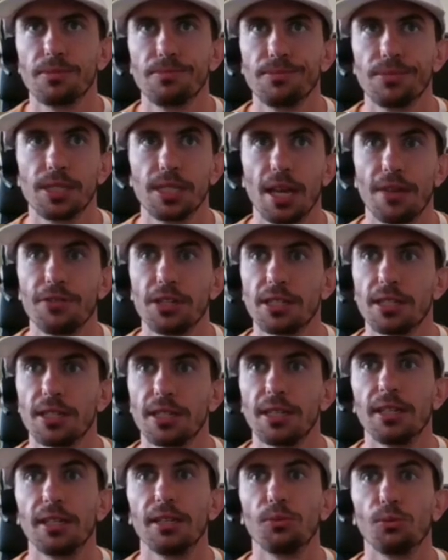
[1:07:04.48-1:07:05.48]

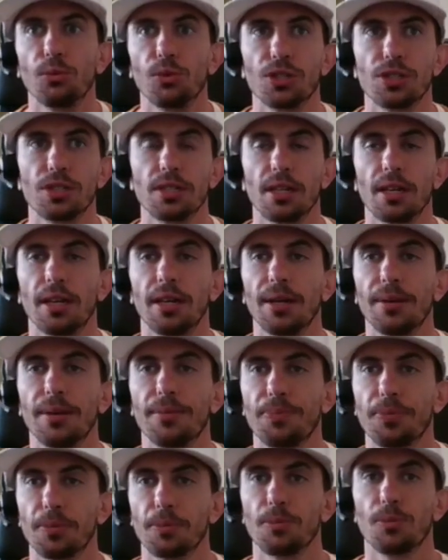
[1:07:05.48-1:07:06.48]
seventeen was, uh,
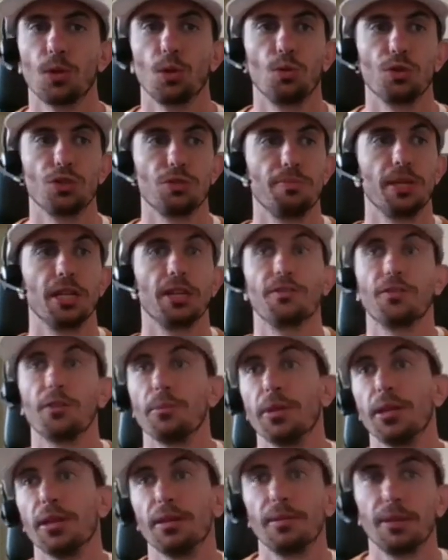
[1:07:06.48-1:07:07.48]
was big for
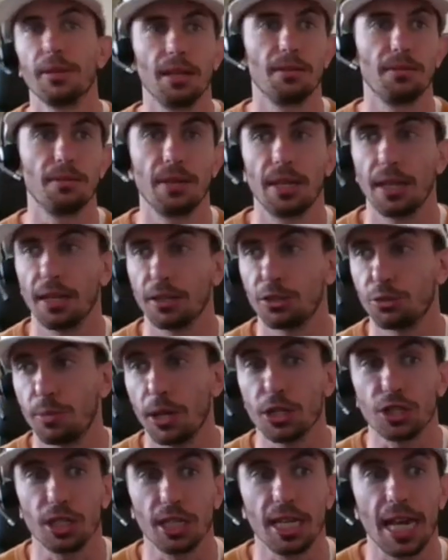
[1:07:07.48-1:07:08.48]
me. And
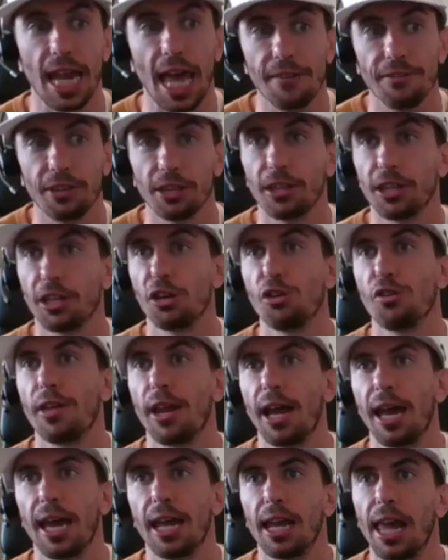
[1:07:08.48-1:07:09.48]
especially in having the year that
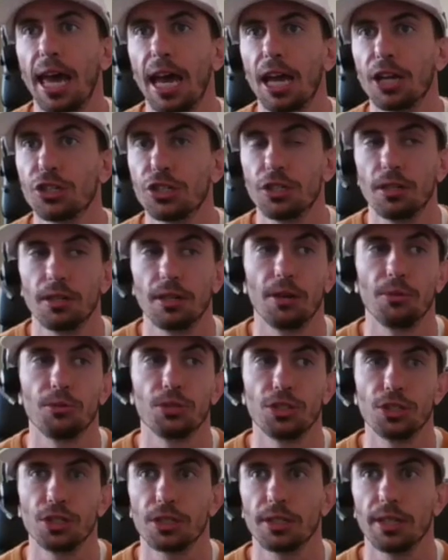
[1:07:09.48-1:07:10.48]
I had last year, I was
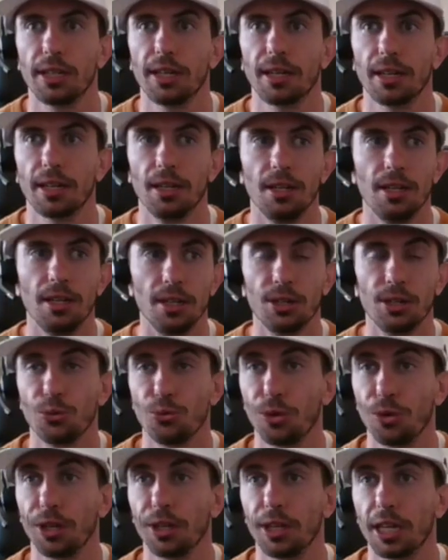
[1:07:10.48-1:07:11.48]
just like,
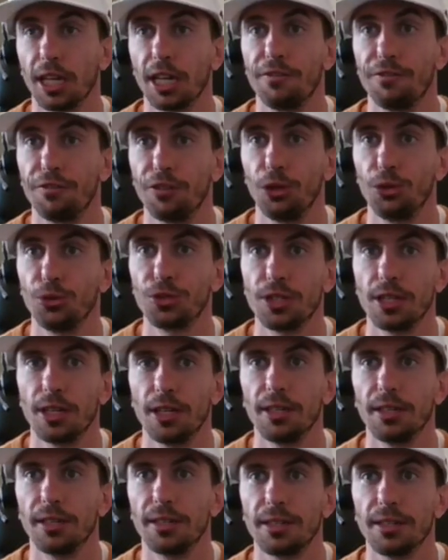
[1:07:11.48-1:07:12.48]
really in a flow
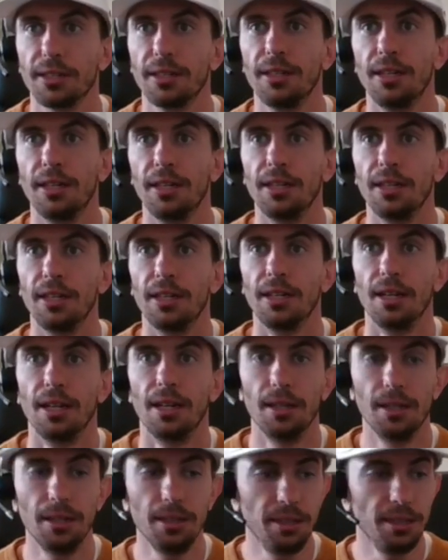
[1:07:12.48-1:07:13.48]
state.
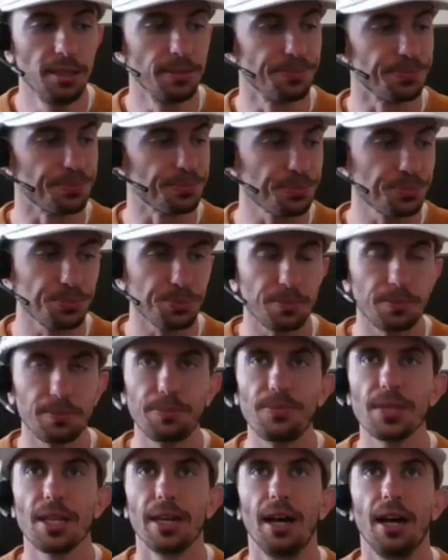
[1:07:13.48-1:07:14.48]
uh,
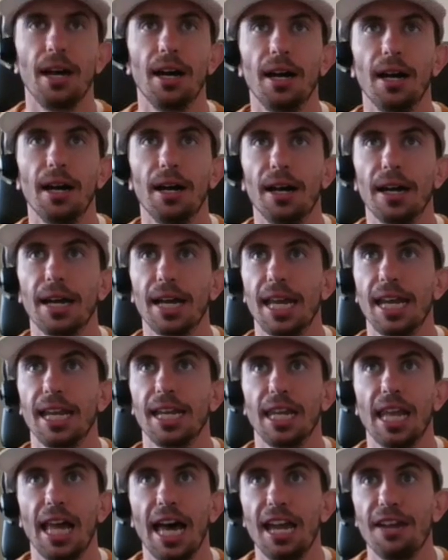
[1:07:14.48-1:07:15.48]
and in
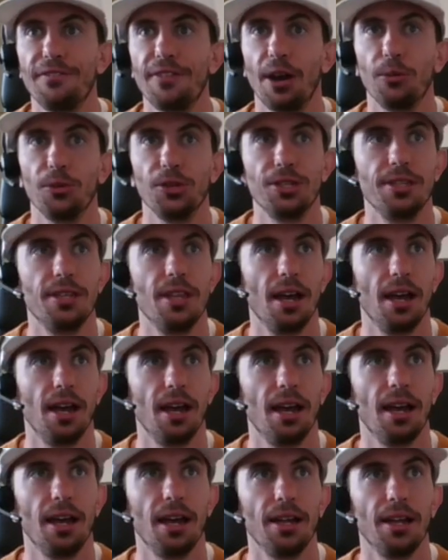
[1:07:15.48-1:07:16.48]
life, I would,
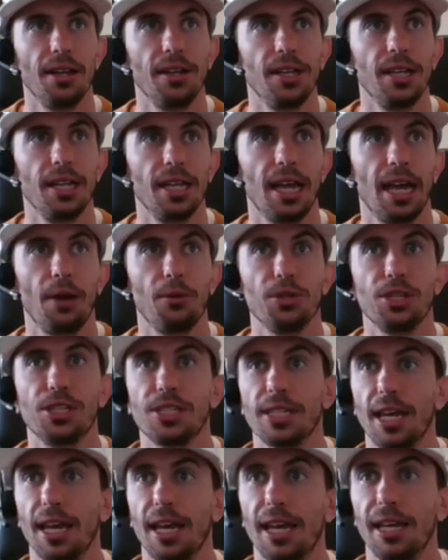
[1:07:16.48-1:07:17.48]
uh, I would
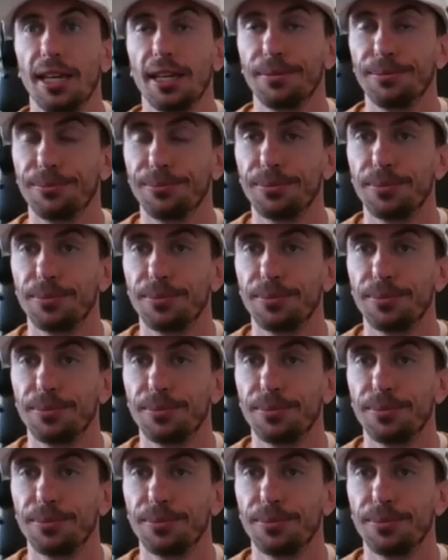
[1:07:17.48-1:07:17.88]
say